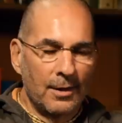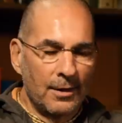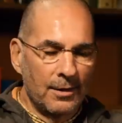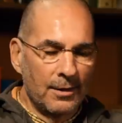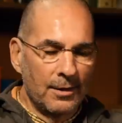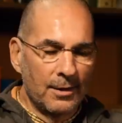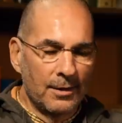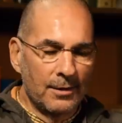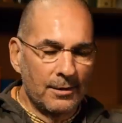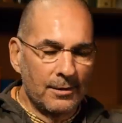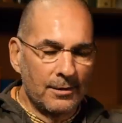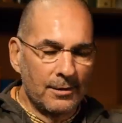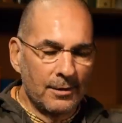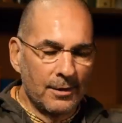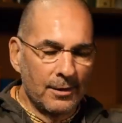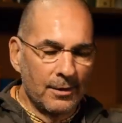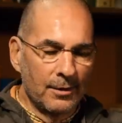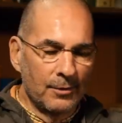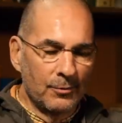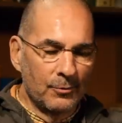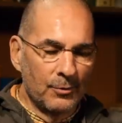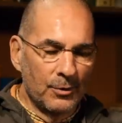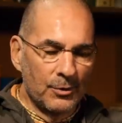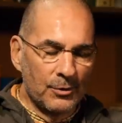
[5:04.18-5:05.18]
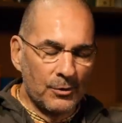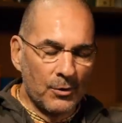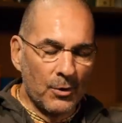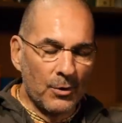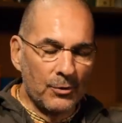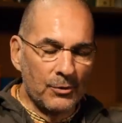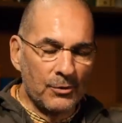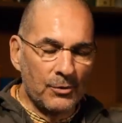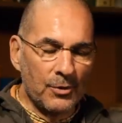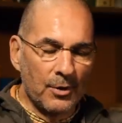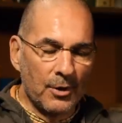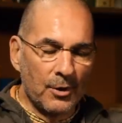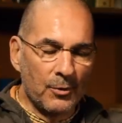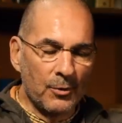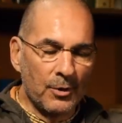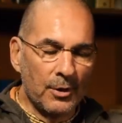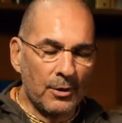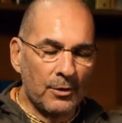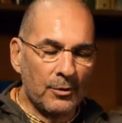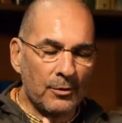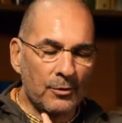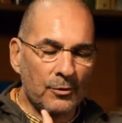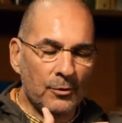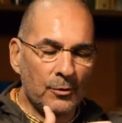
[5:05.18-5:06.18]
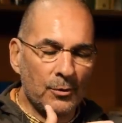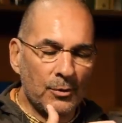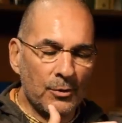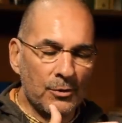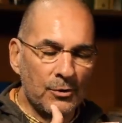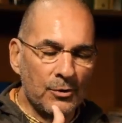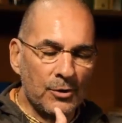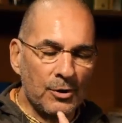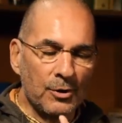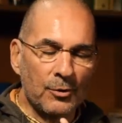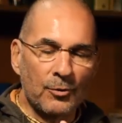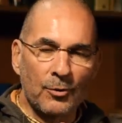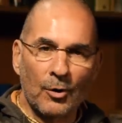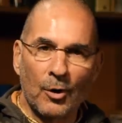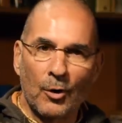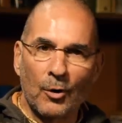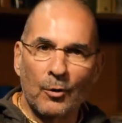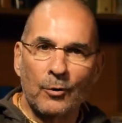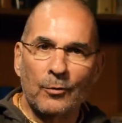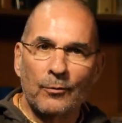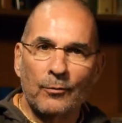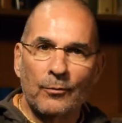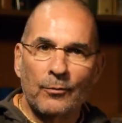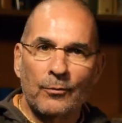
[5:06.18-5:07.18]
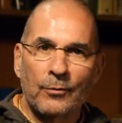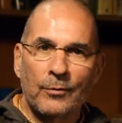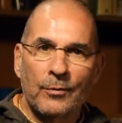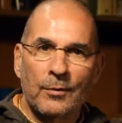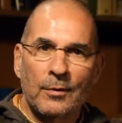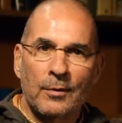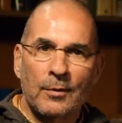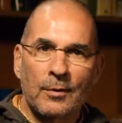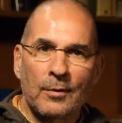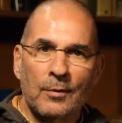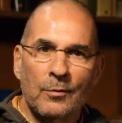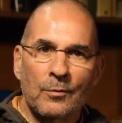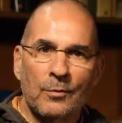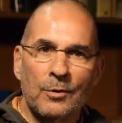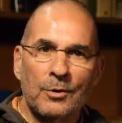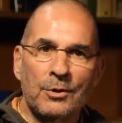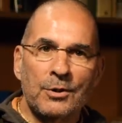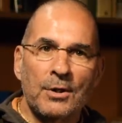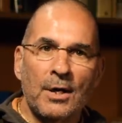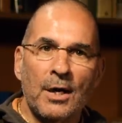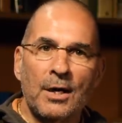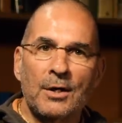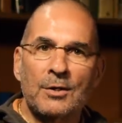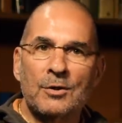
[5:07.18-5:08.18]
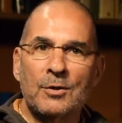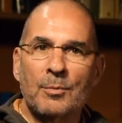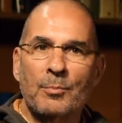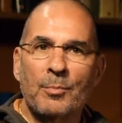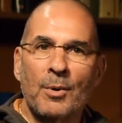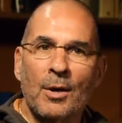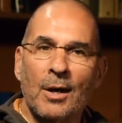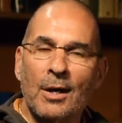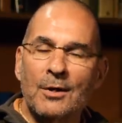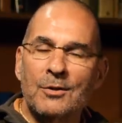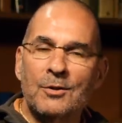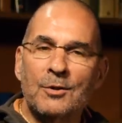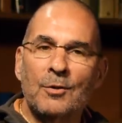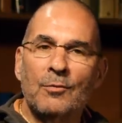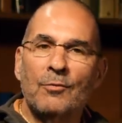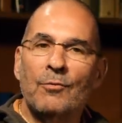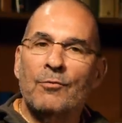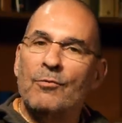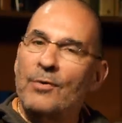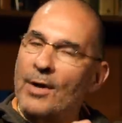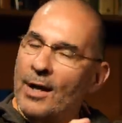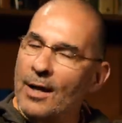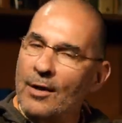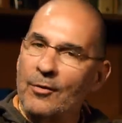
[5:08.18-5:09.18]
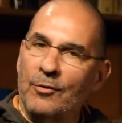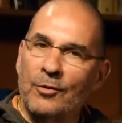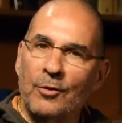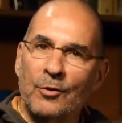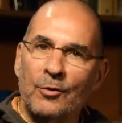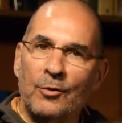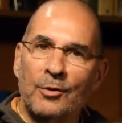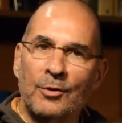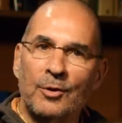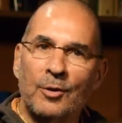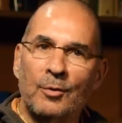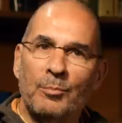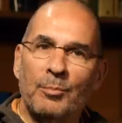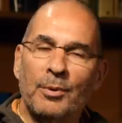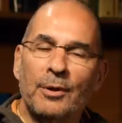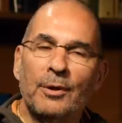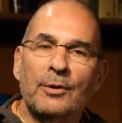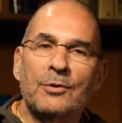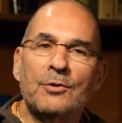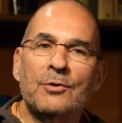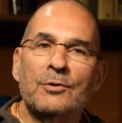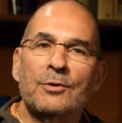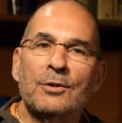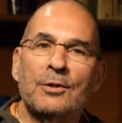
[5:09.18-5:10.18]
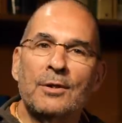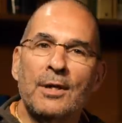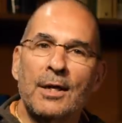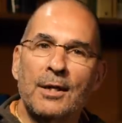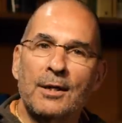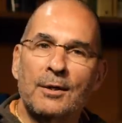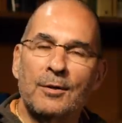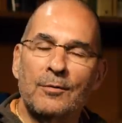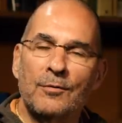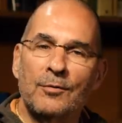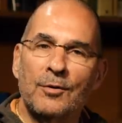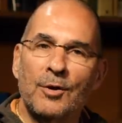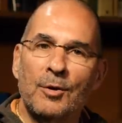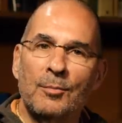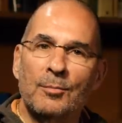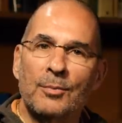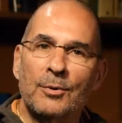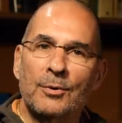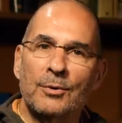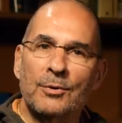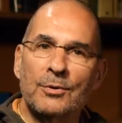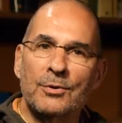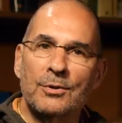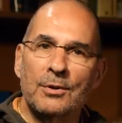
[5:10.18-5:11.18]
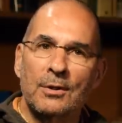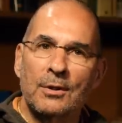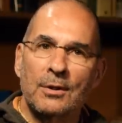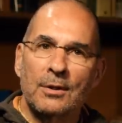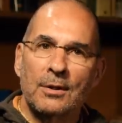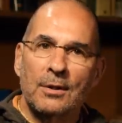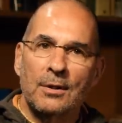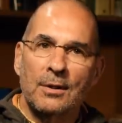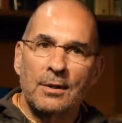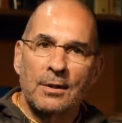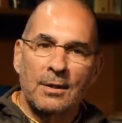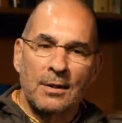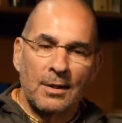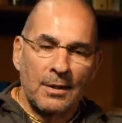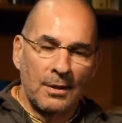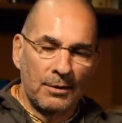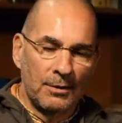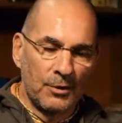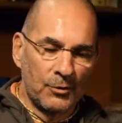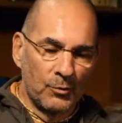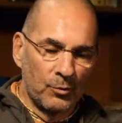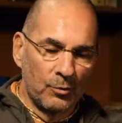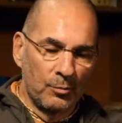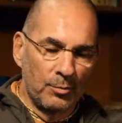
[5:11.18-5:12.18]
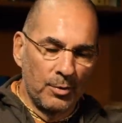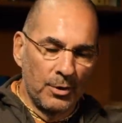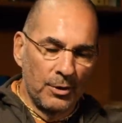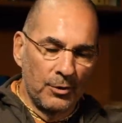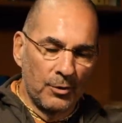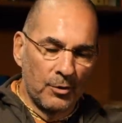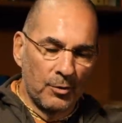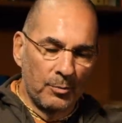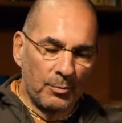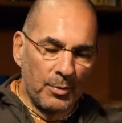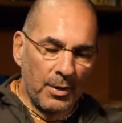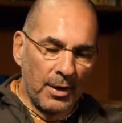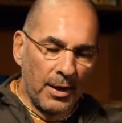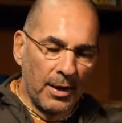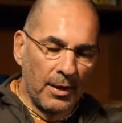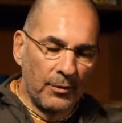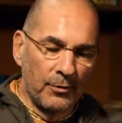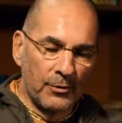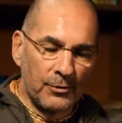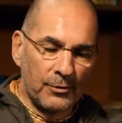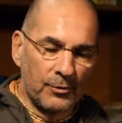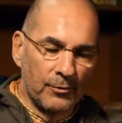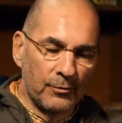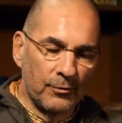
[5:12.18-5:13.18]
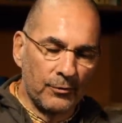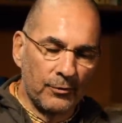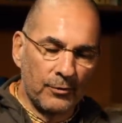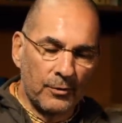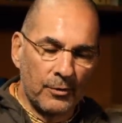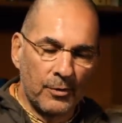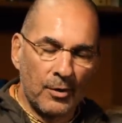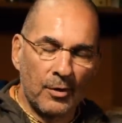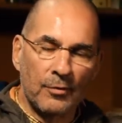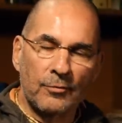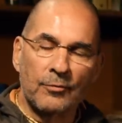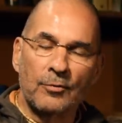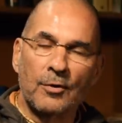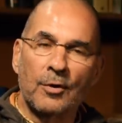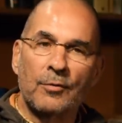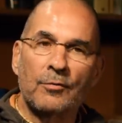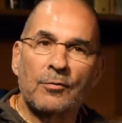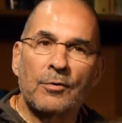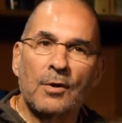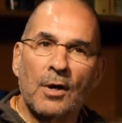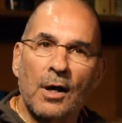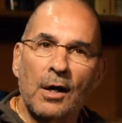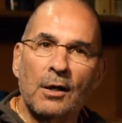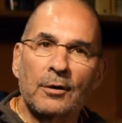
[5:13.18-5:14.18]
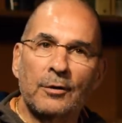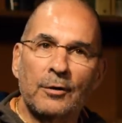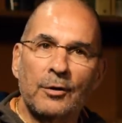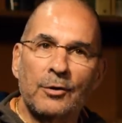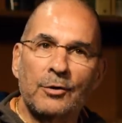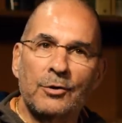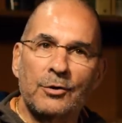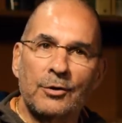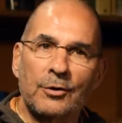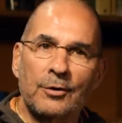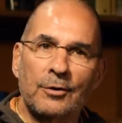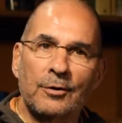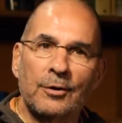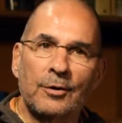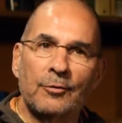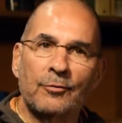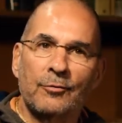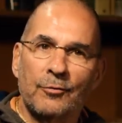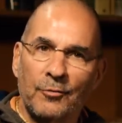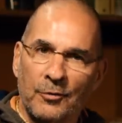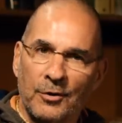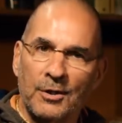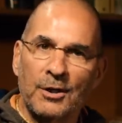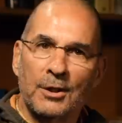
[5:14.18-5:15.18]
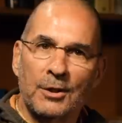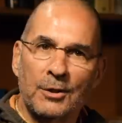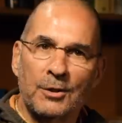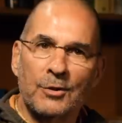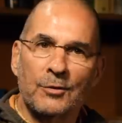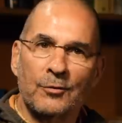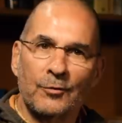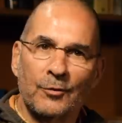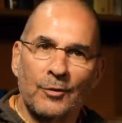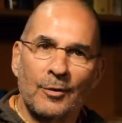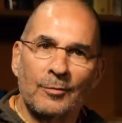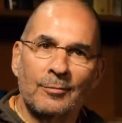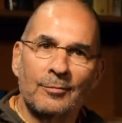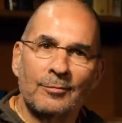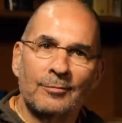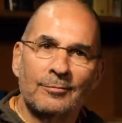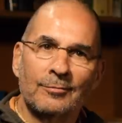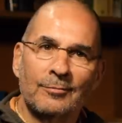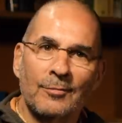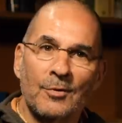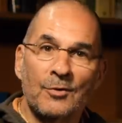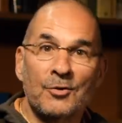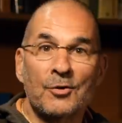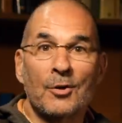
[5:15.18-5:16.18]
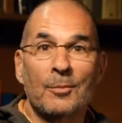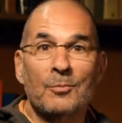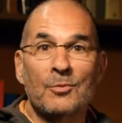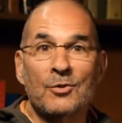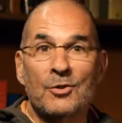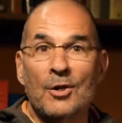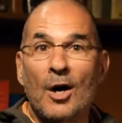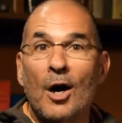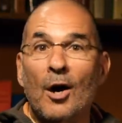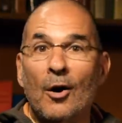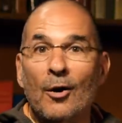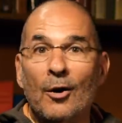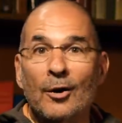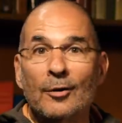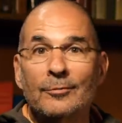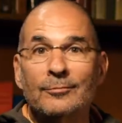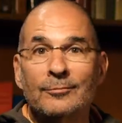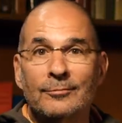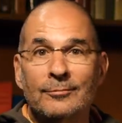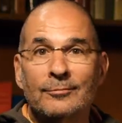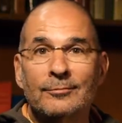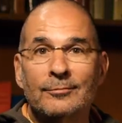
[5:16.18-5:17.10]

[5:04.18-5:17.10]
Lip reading: that results therein to a zero, which has a positive value in comparison to negative numbers, And this would be your paths of knowledge that free us from samsara,